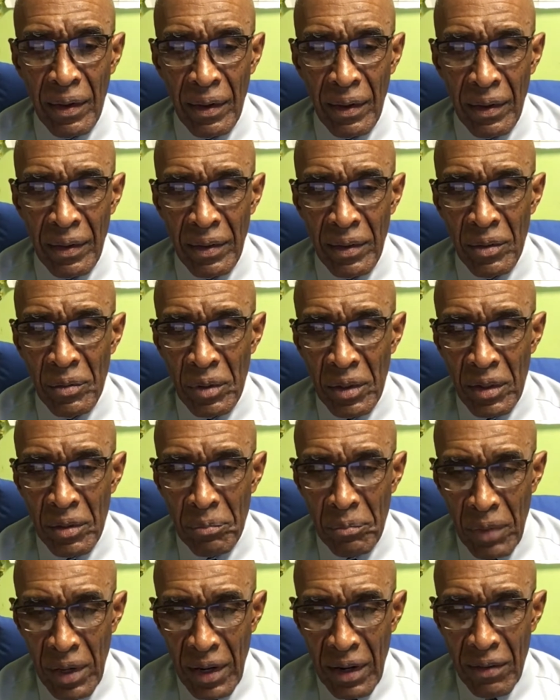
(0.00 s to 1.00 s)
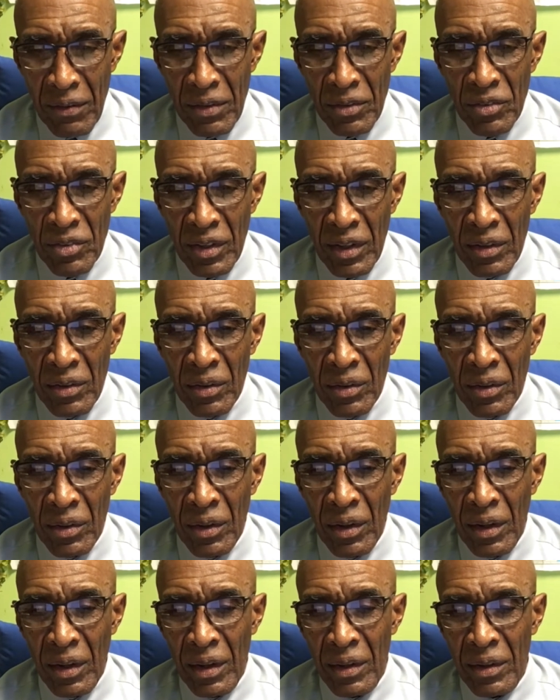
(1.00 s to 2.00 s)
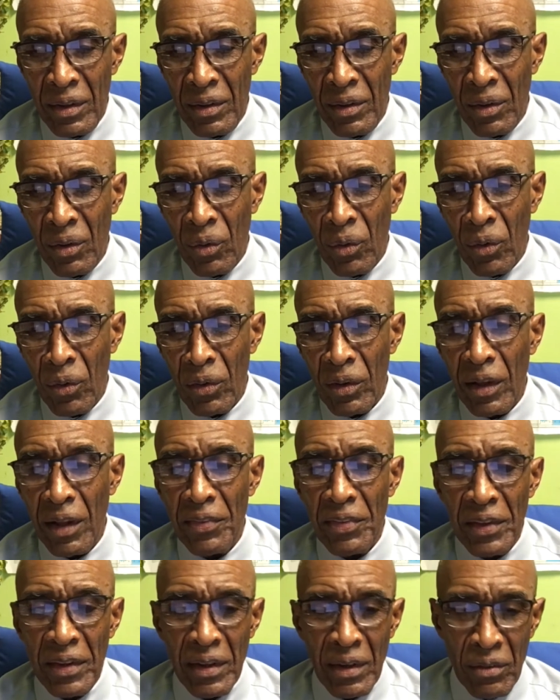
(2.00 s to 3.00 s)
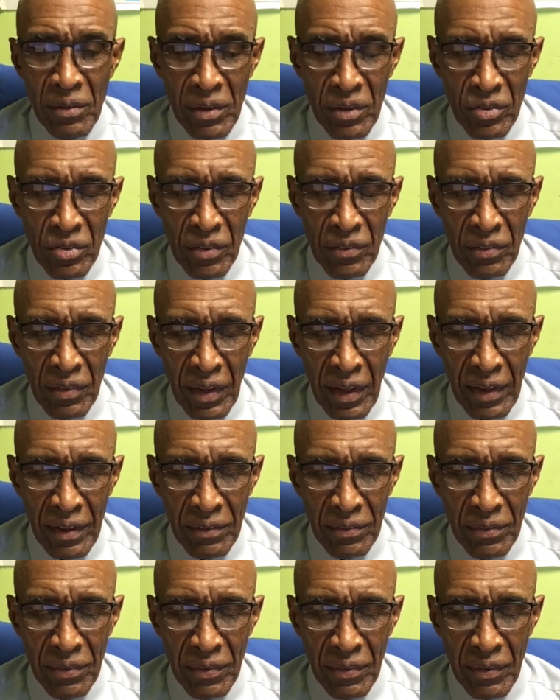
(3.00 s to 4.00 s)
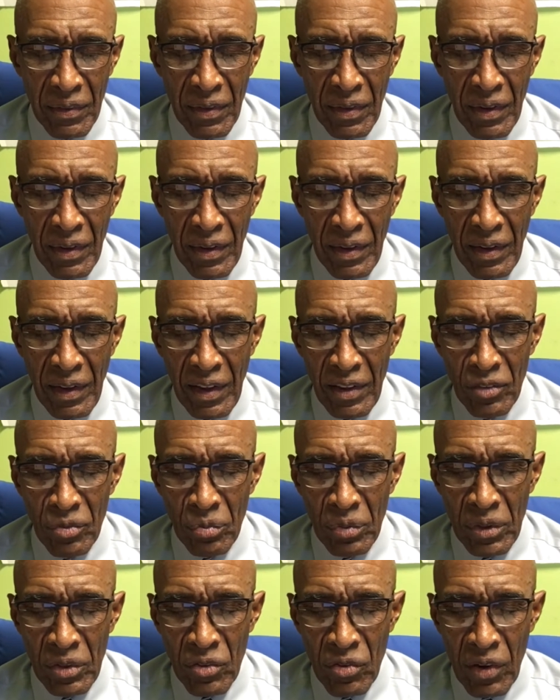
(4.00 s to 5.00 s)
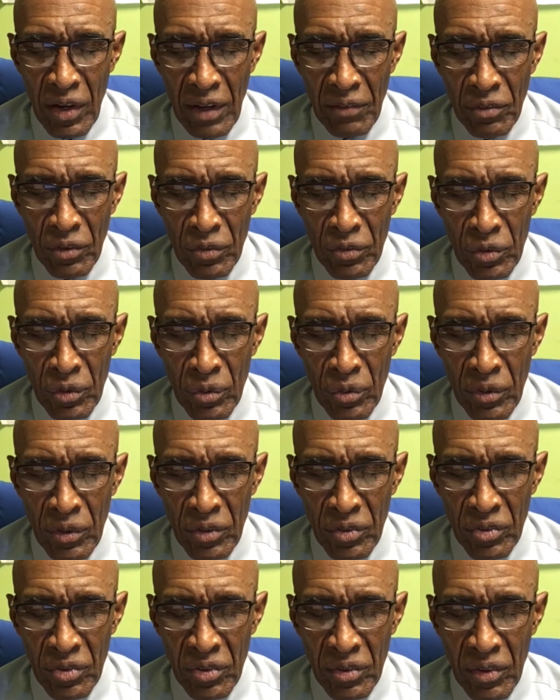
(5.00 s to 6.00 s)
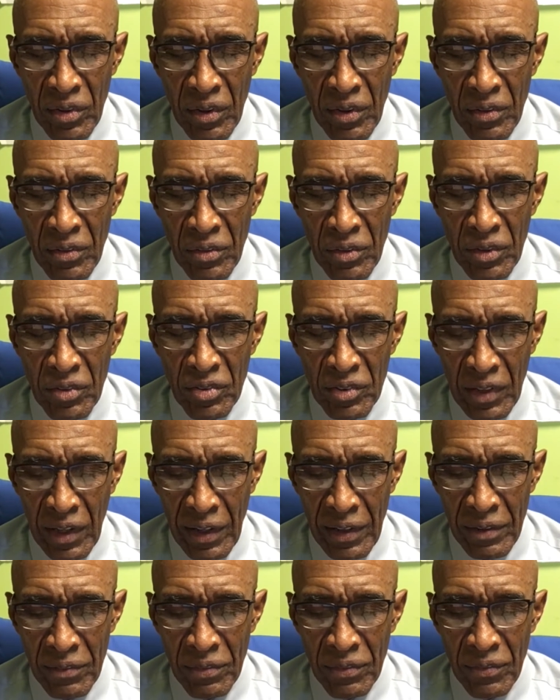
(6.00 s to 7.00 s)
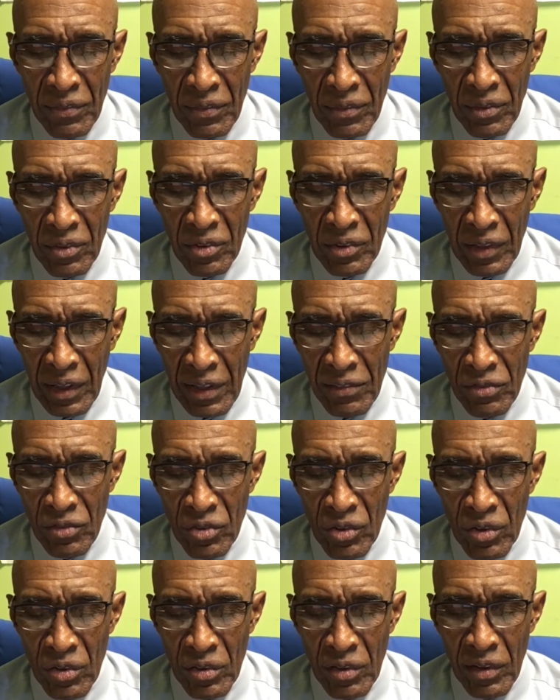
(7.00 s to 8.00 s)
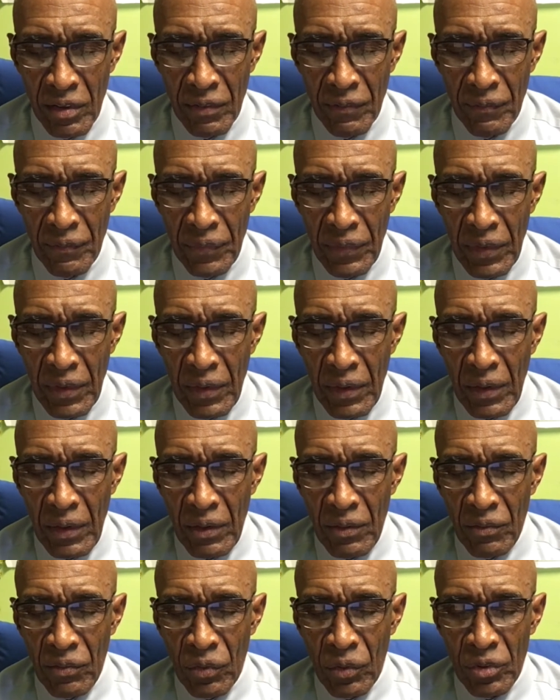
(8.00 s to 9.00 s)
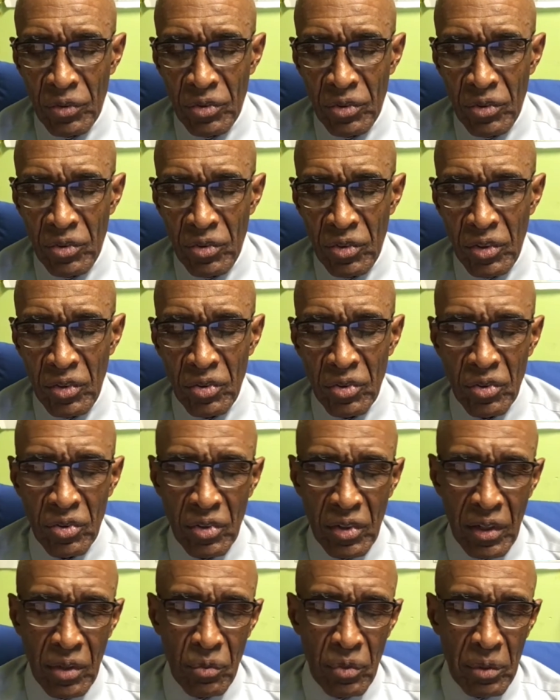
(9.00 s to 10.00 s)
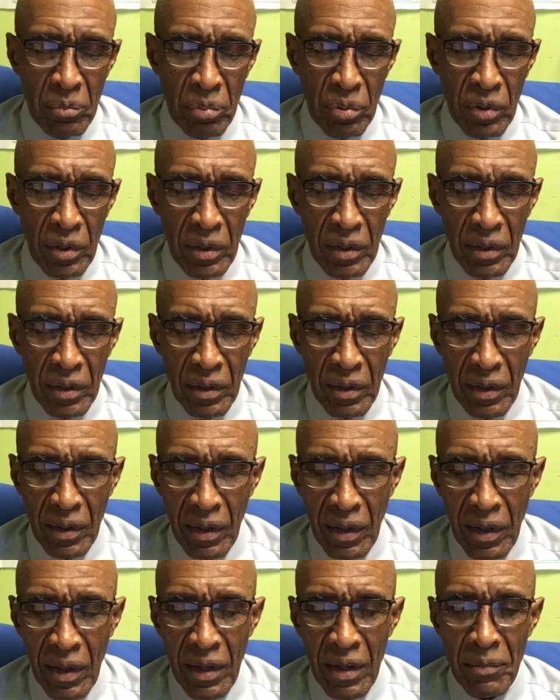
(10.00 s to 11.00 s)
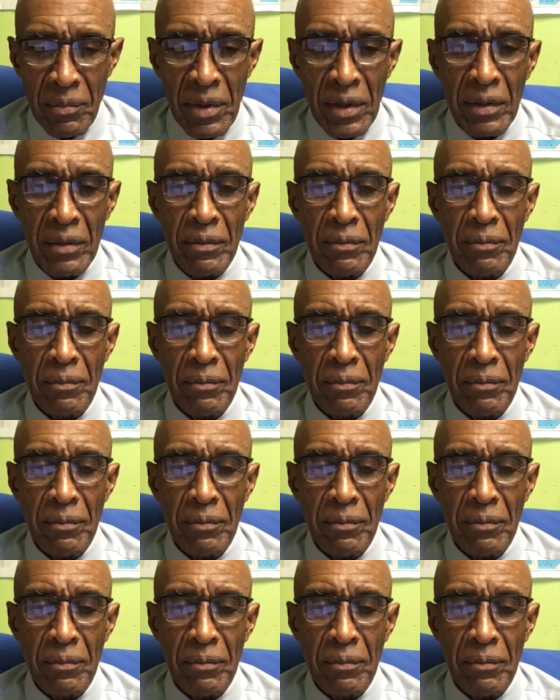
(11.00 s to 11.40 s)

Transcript: in marriage and in all other areas of life as we travel through this life journey. For it's in Jesus' name we pray. Amen.